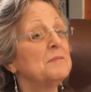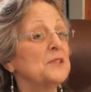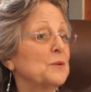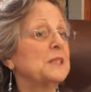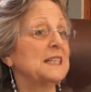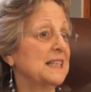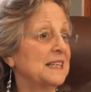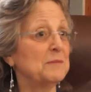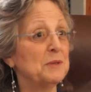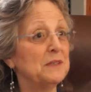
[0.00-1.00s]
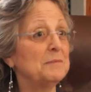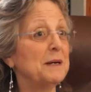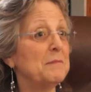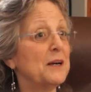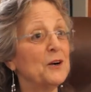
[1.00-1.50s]
So it's accessible.
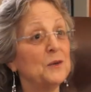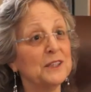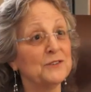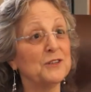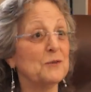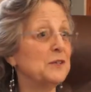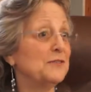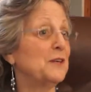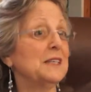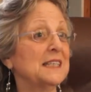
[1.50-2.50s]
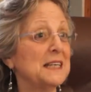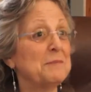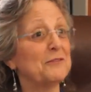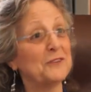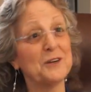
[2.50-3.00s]
My goal is for no one to fall
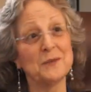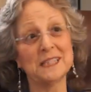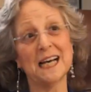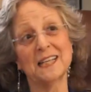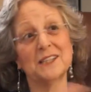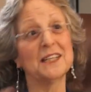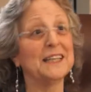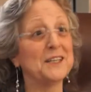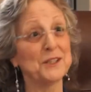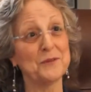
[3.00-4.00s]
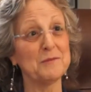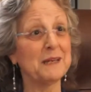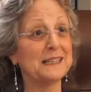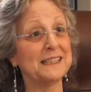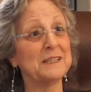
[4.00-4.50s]
asleep and for no one's eyes to glaze over
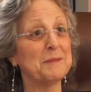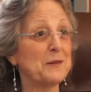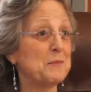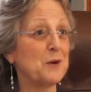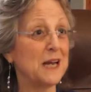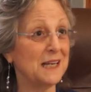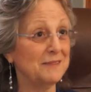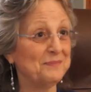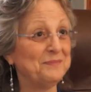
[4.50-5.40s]
because it's about the brain.